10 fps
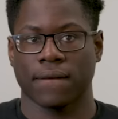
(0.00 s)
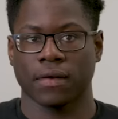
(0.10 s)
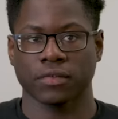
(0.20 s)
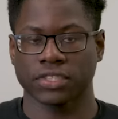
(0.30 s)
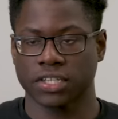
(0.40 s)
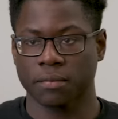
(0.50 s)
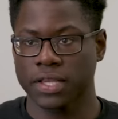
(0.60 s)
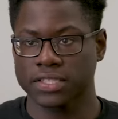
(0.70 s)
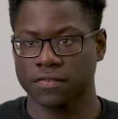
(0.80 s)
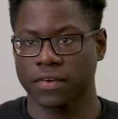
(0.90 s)
It was just an
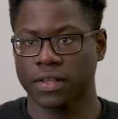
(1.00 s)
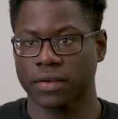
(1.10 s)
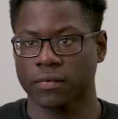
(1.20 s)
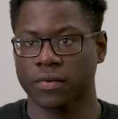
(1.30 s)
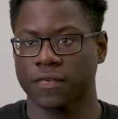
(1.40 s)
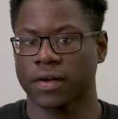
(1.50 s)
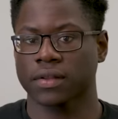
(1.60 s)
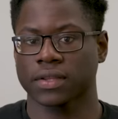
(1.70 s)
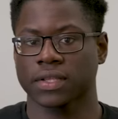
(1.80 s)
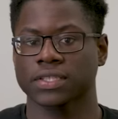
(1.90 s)
amazing feeling. We
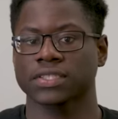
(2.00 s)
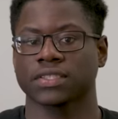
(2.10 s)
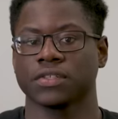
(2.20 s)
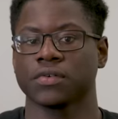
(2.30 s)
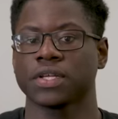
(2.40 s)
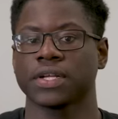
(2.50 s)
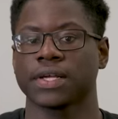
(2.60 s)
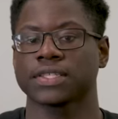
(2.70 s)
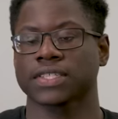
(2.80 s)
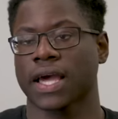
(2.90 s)
felt this unity
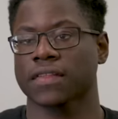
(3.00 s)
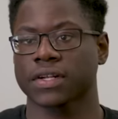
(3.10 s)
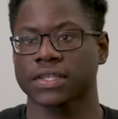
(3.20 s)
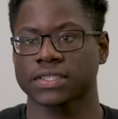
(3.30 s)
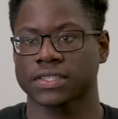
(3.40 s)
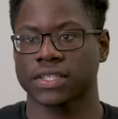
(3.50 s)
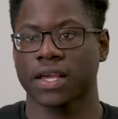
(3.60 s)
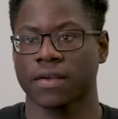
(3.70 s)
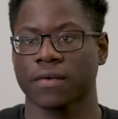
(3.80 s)
and togetherness today.